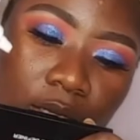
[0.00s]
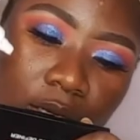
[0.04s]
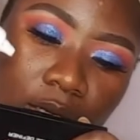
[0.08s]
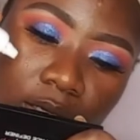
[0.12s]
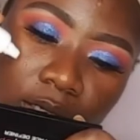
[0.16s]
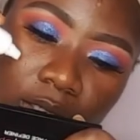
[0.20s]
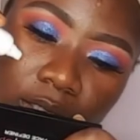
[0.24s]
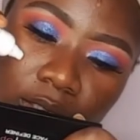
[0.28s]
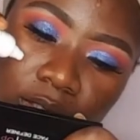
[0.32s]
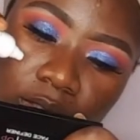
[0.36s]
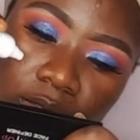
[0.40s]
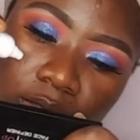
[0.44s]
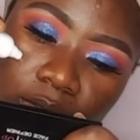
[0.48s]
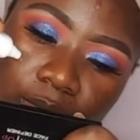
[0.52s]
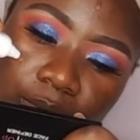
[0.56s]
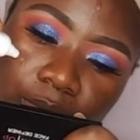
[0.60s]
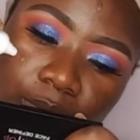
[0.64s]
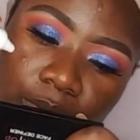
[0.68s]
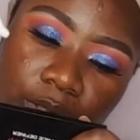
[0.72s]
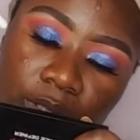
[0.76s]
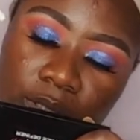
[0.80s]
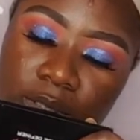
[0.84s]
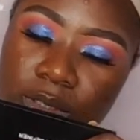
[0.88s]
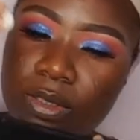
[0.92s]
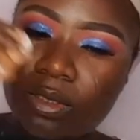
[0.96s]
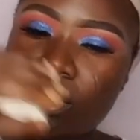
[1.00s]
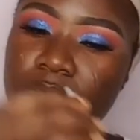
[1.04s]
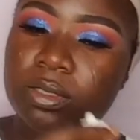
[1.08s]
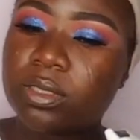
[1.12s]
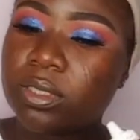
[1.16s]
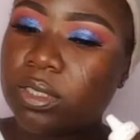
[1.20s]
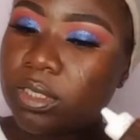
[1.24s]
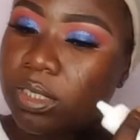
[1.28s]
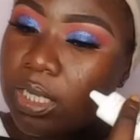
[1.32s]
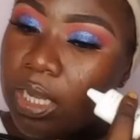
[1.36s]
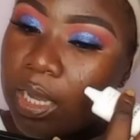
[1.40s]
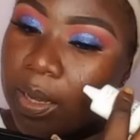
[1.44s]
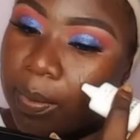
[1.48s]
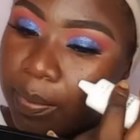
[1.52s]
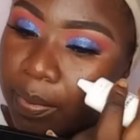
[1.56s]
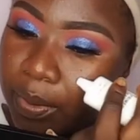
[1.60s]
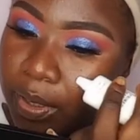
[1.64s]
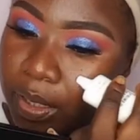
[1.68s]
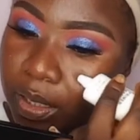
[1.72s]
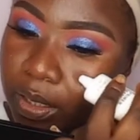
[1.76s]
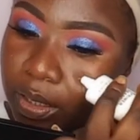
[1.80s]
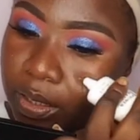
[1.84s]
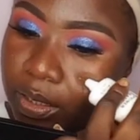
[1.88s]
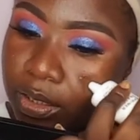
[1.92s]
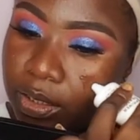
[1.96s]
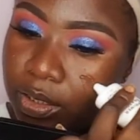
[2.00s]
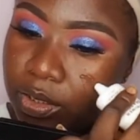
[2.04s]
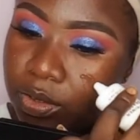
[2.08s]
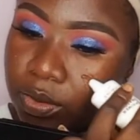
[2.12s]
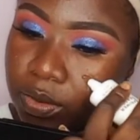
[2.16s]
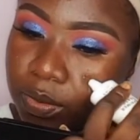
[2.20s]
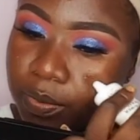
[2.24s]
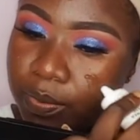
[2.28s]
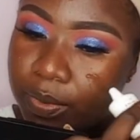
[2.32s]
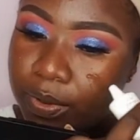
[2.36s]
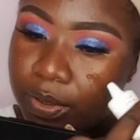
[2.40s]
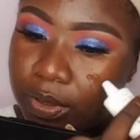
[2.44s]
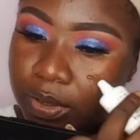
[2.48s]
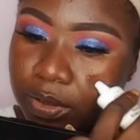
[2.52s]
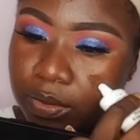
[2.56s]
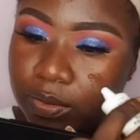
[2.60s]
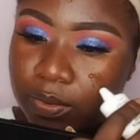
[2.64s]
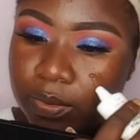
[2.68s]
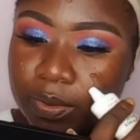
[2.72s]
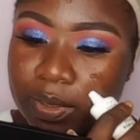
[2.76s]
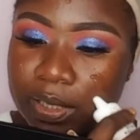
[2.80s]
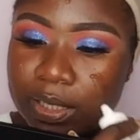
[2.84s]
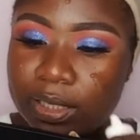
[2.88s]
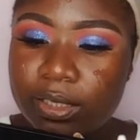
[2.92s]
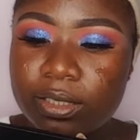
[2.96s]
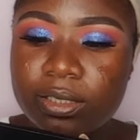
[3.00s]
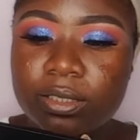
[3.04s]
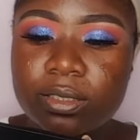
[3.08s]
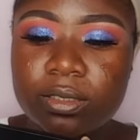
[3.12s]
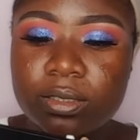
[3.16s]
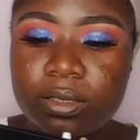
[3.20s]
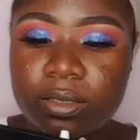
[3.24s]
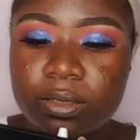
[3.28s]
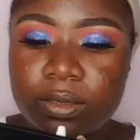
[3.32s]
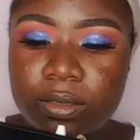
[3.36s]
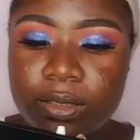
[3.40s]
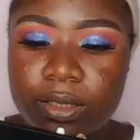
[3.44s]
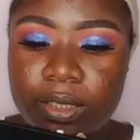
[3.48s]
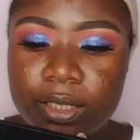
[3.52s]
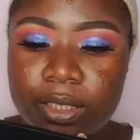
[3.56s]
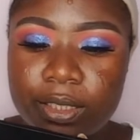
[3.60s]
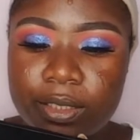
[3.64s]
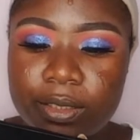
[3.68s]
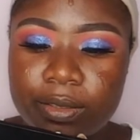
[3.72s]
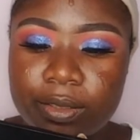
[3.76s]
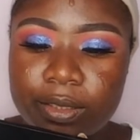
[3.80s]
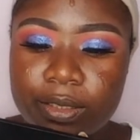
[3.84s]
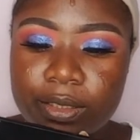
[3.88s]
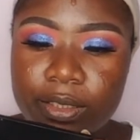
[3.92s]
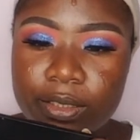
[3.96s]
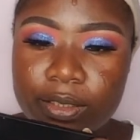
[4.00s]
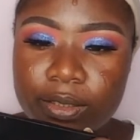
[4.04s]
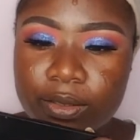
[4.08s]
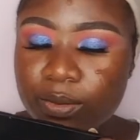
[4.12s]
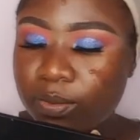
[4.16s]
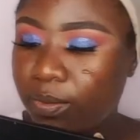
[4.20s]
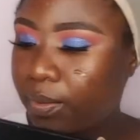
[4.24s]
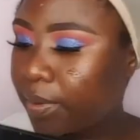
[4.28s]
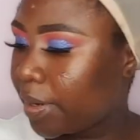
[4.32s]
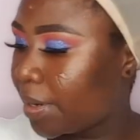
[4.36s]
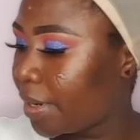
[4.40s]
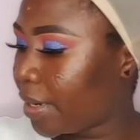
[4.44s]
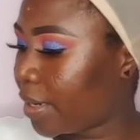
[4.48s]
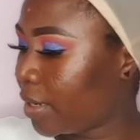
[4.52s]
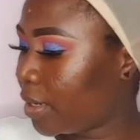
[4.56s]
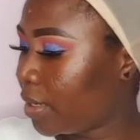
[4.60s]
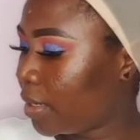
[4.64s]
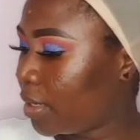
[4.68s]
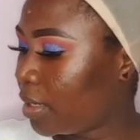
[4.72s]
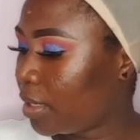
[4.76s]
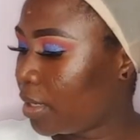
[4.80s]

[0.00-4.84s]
a little bit, tap a little bit right to the areas where